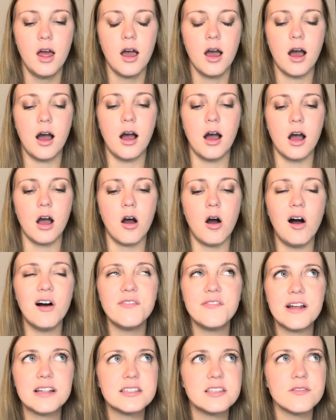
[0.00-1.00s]

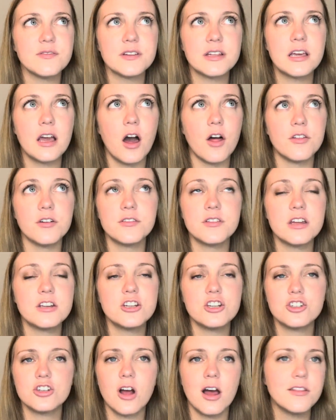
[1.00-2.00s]
Offensively, other than
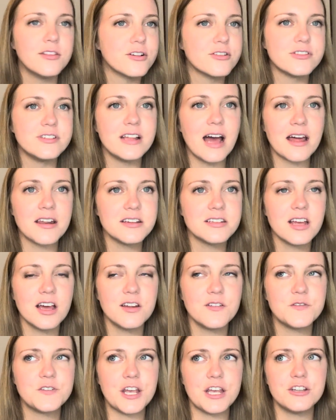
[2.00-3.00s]
DeSean, there's not a
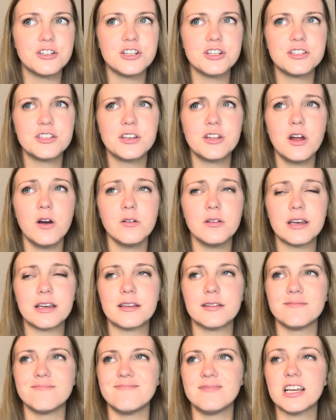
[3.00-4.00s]
ton of changes,
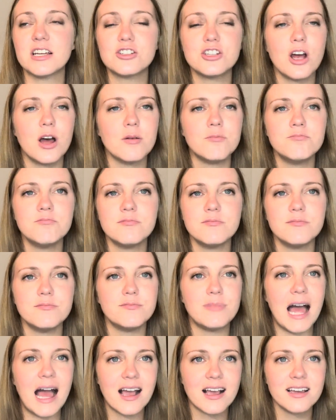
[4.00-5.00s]
like Nick Chubb
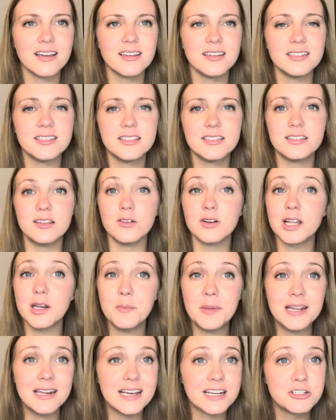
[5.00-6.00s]
back, still going to
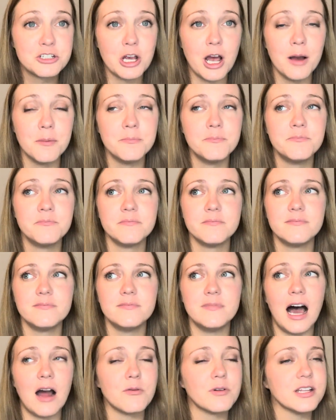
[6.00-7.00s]
be Nick Chubb,
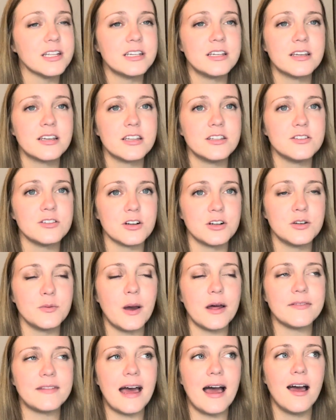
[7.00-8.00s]
not really concerned
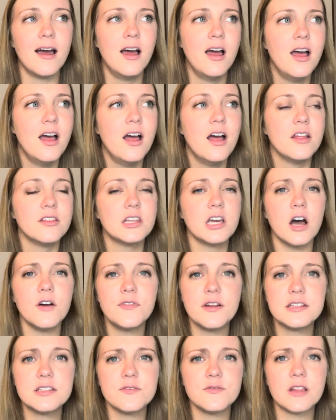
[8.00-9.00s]
about that. The
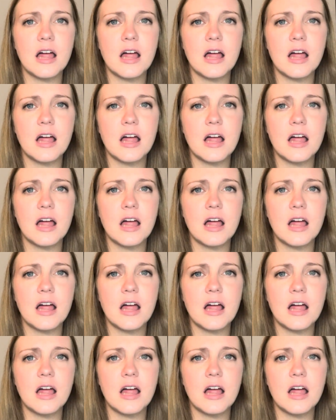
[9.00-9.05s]
offensive